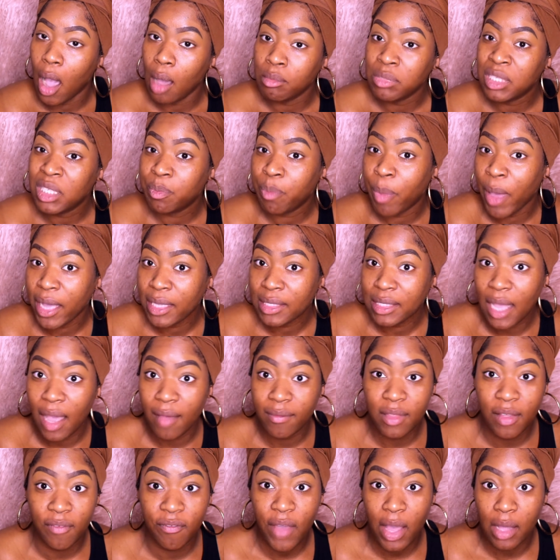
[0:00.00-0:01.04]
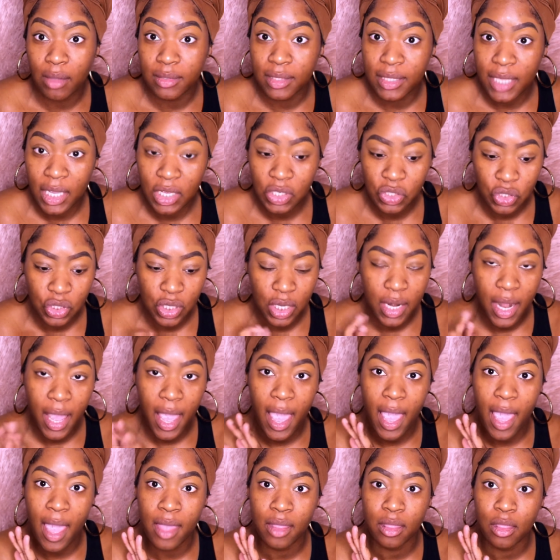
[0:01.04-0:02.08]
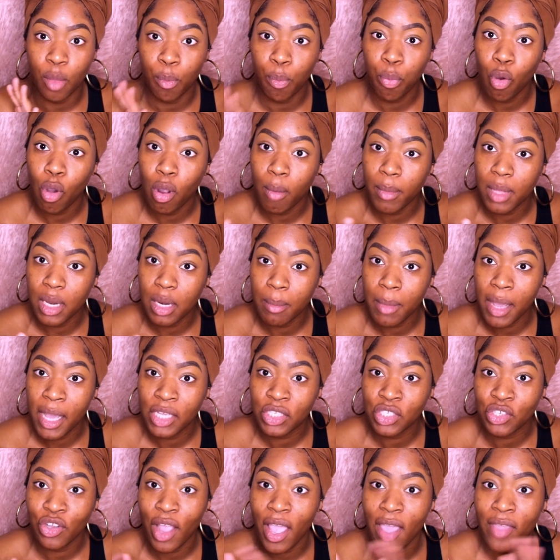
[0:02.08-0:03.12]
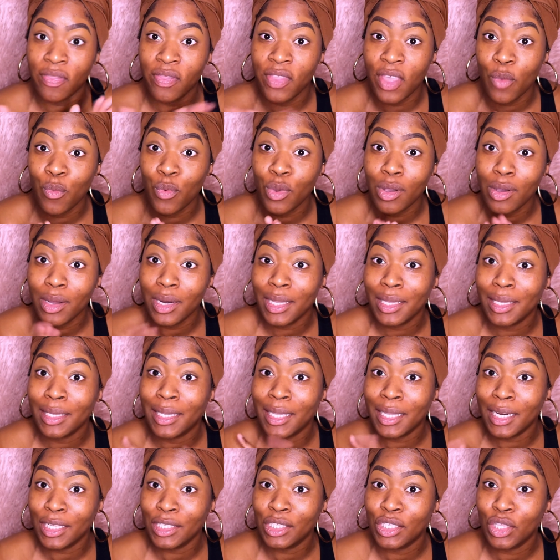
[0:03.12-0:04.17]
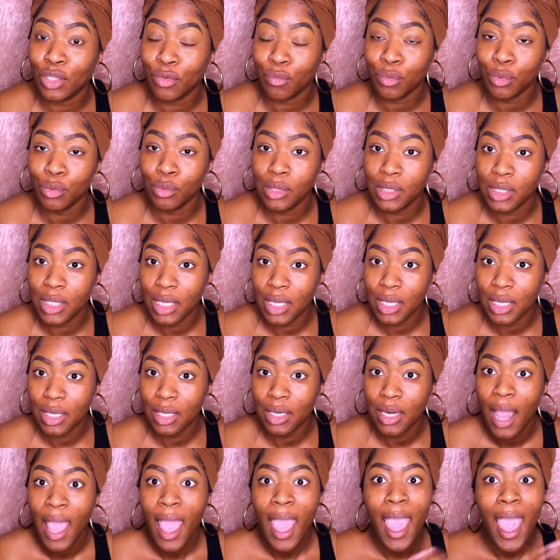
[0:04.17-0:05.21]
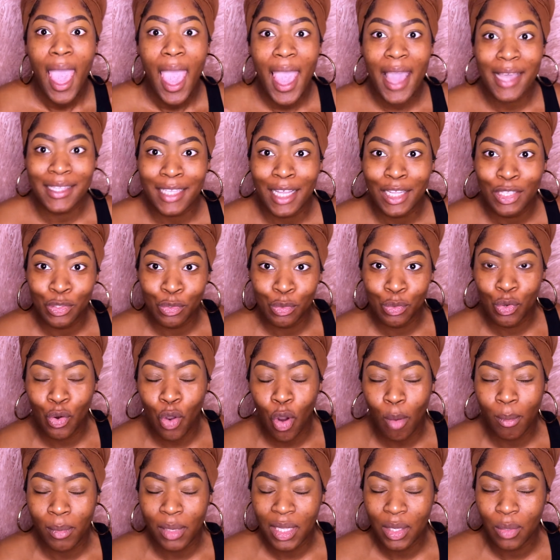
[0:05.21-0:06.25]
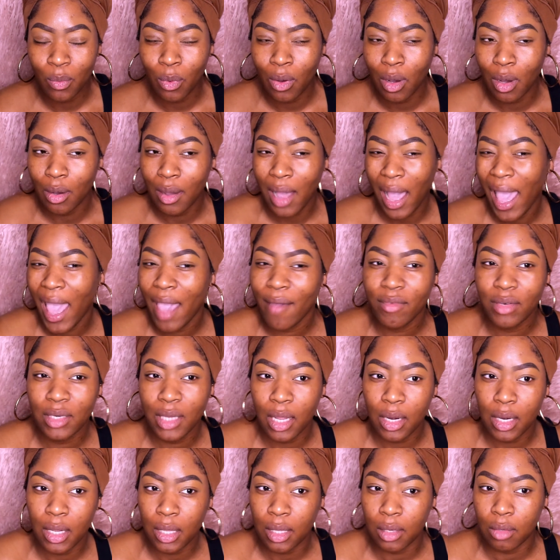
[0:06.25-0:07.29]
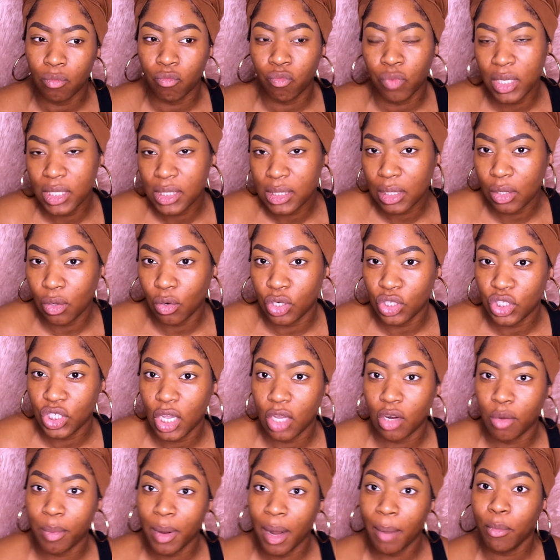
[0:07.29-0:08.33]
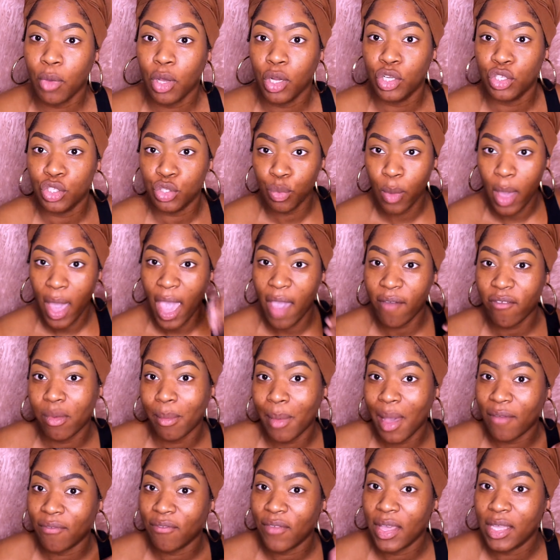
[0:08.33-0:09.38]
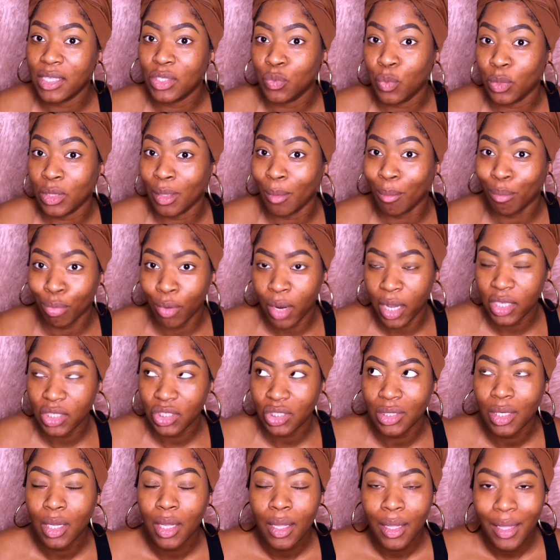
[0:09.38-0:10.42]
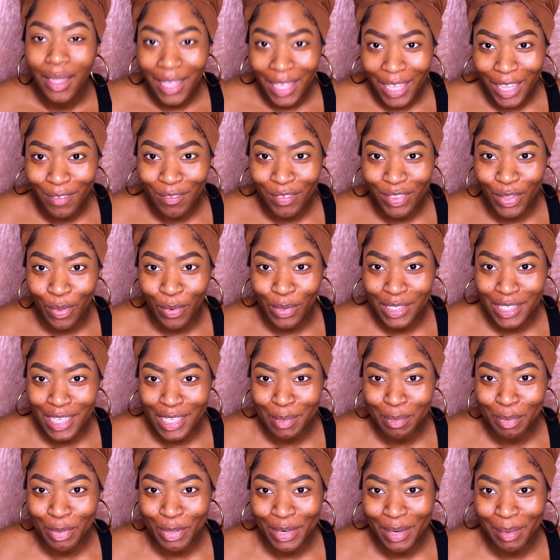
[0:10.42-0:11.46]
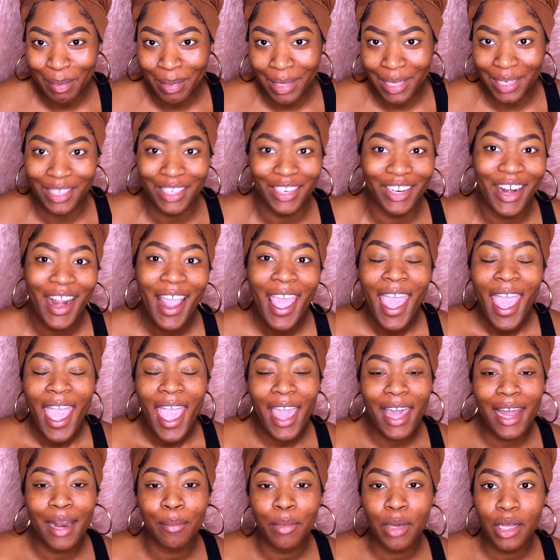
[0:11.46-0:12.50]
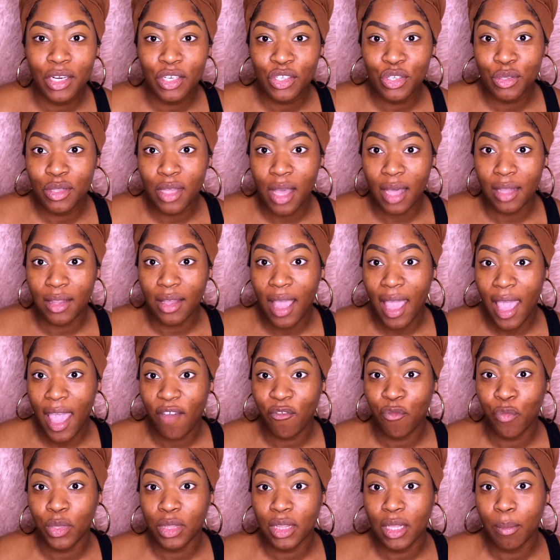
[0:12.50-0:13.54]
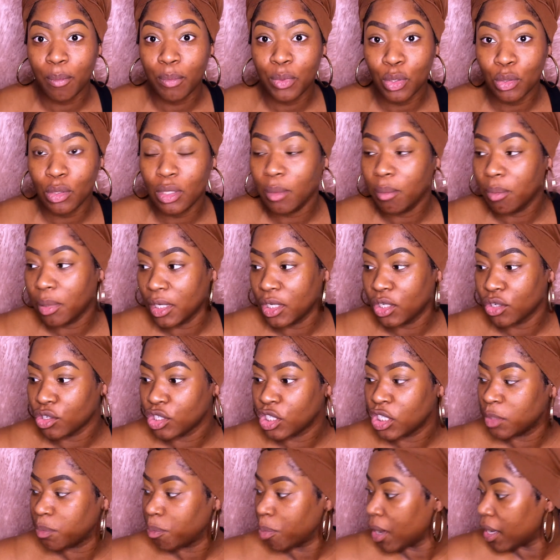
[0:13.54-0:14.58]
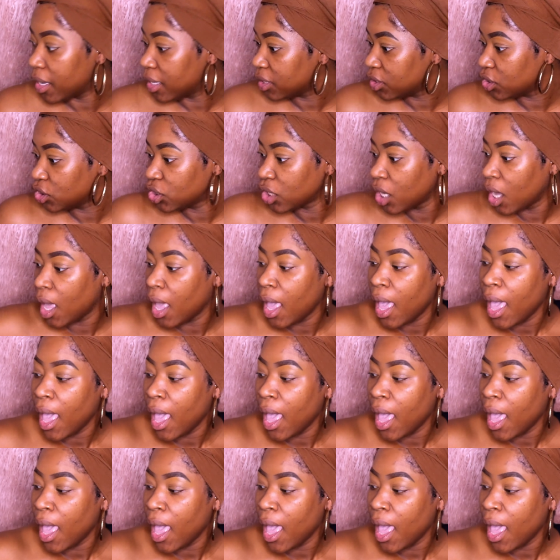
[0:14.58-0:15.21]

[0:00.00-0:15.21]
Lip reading: specs of the foundation and the pore minimizer, and then we're going to get into the routine as I do normally. Well, I haven't done it recently on the channel, but I'm going to do half of my face with a brush, even though it says Beauty Blender, and I'm going to do the other half with the Beauty Blender sponge.